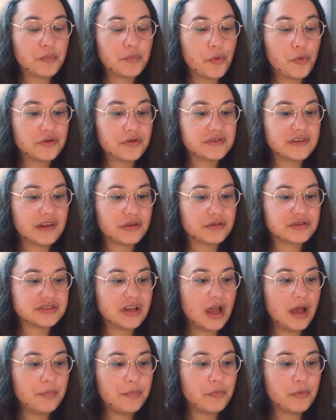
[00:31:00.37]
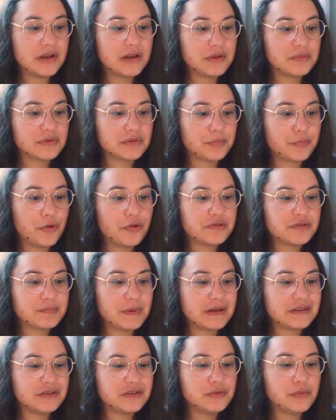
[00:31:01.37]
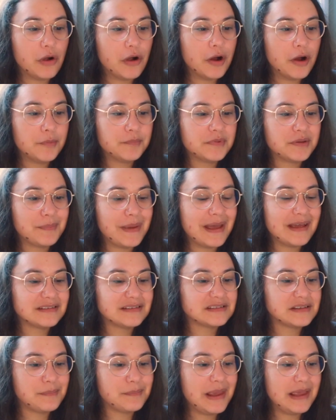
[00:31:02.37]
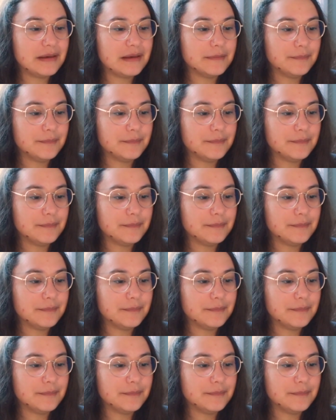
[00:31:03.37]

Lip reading: a motorcycle shop when he was approached by two armed, masked men.